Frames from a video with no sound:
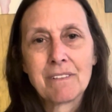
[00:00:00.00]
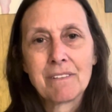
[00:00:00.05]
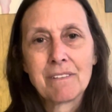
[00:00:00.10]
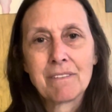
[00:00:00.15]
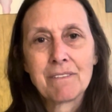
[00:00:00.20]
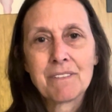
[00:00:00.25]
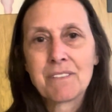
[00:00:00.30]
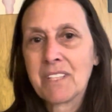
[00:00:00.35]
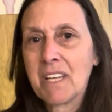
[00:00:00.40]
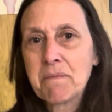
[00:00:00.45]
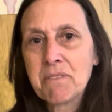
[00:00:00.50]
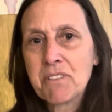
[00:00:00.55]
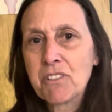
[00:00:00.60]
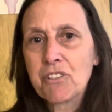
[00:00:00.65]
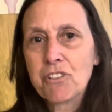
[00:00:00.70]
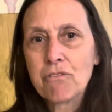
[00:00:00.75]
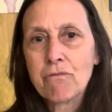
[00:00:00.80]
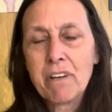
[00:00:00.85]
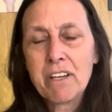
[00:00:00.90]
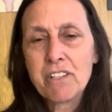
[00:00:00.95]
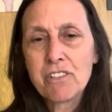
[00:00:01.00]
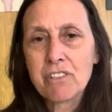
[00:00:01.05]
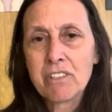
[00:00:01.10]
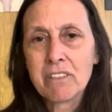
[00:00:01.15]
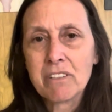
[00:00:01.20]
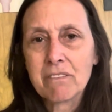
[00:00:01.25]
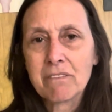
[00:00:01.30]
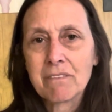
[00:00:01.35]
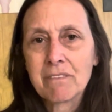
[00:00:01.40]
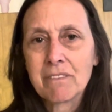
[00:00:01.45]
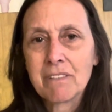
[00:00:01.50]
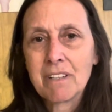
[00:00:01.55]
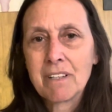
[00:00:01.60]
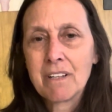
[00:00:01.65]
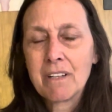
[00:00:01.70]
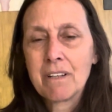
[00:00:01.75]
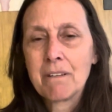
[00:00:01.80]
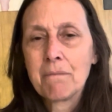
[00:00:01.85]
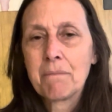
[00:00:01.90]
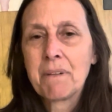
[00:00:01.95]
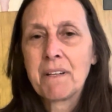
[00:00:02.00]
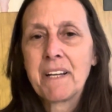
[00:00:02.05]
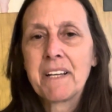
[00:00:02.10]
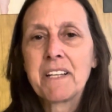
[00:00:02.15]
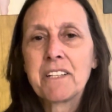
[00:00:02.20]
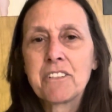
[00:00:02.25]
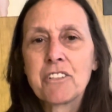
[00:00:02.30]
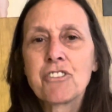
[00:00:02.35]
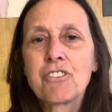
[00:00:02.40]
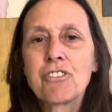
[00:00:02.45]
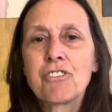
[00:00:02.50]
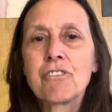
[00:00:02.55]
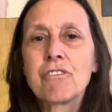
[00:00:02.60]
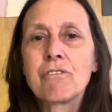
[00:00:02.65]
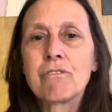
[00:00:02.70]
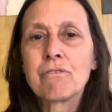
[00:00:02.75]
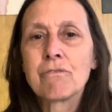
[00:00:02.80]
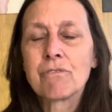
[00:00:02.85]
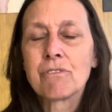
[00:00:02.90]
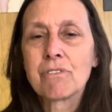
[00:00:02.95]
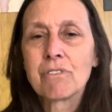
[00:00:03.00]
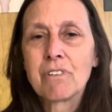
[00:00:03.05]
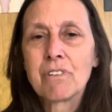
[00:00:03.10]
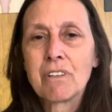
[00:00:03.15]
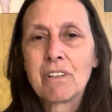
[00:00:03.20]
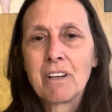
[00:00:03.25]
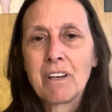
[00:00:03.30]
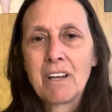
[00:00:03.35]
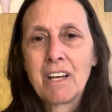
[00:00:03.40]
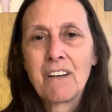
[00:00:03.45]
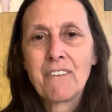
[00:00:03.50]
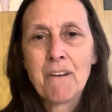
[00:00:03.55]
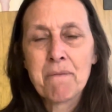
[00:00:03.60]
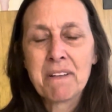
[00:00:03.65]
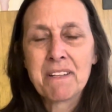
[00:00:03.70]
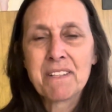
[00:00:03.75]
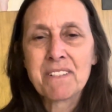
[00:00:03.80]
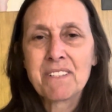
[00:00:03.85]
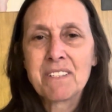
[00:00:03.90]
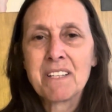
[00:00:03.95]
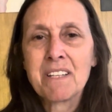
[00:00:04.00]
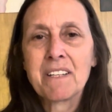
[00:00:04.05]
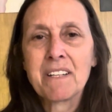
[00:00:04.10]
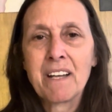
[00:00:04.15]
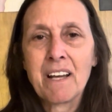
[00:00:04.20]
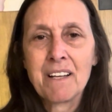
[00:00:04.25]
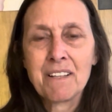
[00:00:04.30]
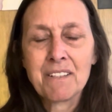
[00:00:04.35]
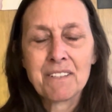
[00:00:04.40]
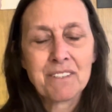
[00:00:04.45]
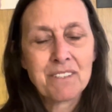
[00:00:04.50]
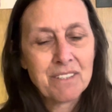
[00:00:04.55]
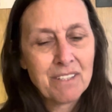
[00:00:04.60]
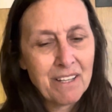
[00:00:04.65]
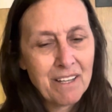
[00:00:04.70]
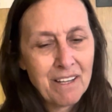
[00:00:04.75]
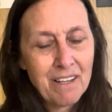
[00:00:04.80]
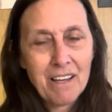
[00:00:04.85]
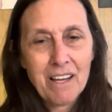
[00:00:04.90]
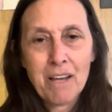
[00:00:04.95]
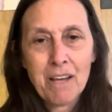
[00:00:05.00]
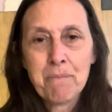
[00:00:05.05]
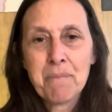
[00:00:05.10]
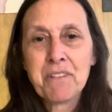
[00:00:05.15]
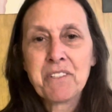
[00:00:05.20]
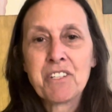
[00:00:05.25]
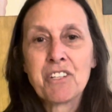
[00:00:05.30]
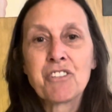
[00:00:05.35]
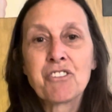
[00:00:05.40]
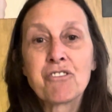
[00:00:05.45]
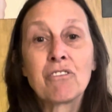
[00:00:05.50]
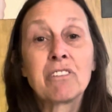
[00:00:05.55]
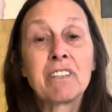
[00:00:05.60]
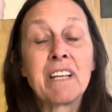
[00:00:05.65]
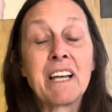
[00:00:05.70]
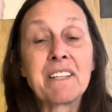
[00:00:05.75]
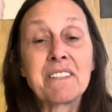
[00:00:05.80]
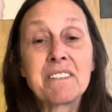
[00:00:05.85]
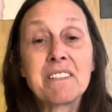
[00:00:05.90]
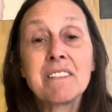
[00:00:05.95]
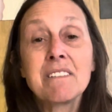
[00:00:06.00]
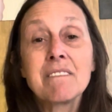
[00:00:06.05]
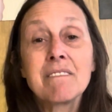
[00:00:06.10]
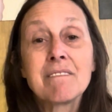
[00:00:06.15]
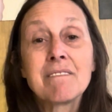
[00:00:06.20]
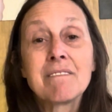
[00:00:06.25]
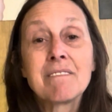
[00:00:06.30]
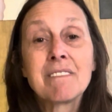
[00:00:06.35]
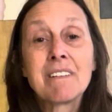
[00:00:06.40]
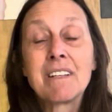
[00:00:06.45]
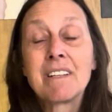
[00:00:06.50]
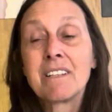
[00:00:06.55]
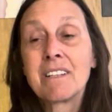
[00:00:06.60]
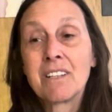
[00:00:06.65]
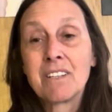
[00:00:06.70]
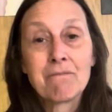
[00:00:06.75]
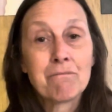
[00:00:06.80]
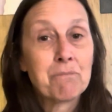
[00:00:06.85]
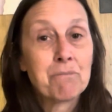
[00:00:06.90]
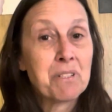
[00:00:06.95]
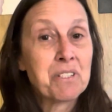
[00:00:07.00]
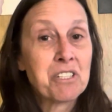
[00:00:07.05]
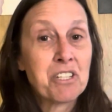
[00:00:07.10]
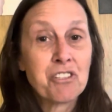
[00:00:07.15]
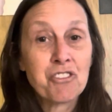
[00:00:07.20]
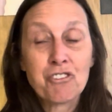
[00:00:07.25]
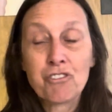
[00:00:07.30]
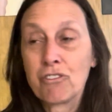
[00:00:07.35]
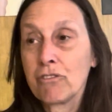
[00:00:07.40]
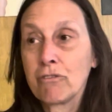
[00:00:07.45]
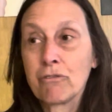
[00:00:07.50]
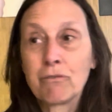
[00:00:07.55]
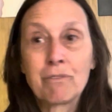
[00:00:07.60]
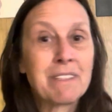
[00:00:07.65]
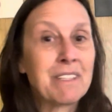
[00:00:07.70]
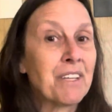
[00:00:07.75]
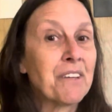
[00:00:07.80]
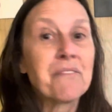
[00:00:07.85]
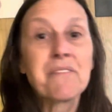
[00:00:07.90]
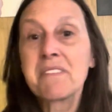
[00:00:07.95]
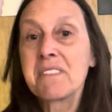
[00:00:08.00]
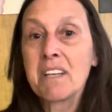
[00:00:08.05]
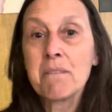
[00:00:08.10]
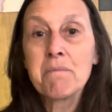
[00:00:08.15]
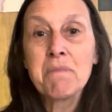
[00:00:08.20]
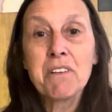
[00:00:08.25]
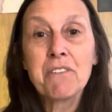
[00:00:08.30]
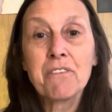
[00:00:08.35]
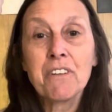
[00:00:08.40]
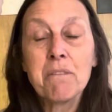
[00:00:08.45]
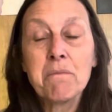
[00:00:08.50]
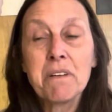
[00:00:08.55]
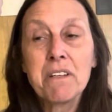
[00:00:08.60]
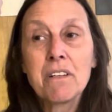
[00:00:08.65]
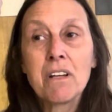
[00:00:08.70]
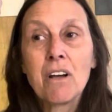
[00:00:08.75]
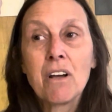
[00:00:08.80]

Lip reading: Same situation, but I get to choose if I'm going to see it as a potential lesson, potential gifts coming from it,